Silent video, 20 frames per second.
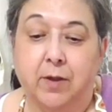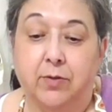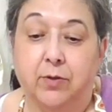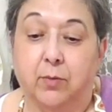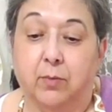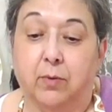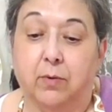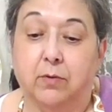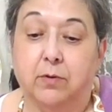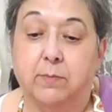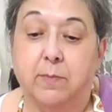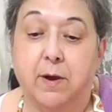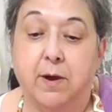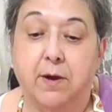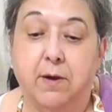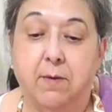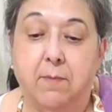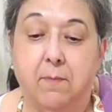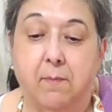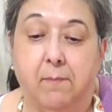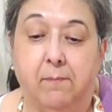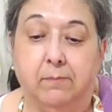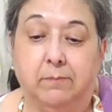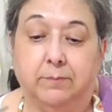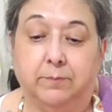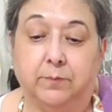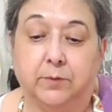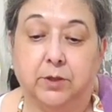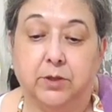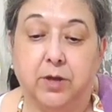the rosemary,
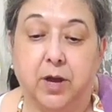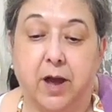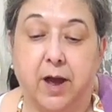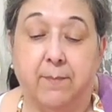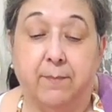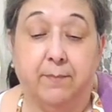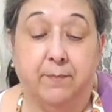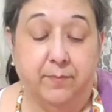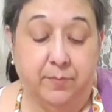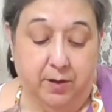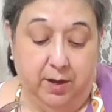the thyme.